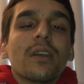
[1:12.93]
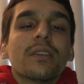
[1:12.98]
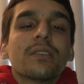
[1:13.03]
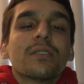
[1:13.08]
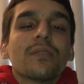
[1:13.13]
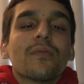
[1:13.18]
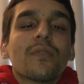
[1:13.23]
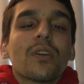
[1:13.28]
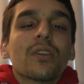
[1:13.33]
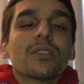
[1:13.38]
It's
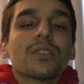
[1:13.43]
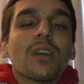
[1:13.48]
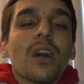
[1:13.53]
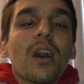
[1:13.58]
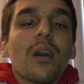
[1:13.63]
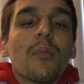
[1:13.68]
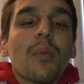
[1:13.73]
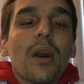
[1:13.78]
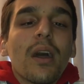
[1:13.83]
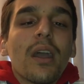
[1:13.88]
the first
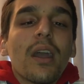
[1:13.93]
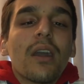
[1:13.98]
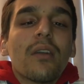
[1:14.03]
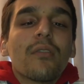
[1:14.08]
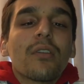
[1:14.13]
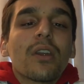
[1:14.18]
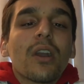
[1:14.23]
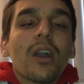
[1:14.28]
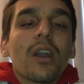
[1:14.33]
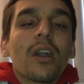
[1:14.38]
time I
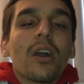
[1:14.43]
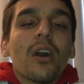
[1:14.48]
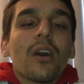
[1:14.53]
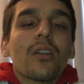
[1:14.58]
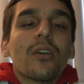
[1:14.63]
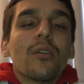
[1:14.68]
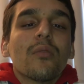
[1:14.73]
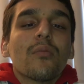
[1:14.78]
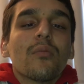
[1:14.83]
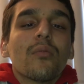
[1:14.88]
ever got
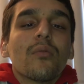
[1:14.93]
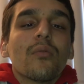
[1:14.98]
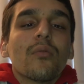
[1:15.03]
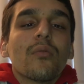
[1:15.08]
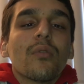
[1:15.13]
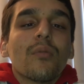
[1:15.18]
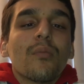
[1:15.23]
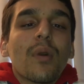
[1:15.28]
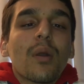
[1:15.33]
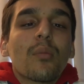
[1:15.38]
caught up
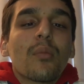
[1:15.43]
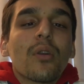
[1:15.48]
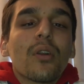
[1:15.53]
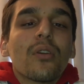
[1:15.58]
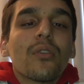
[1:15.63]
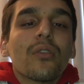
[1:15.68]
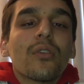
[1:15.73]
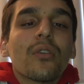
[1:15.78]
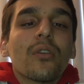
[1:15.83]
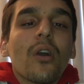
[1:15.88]
with my
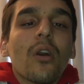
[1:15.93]
brother.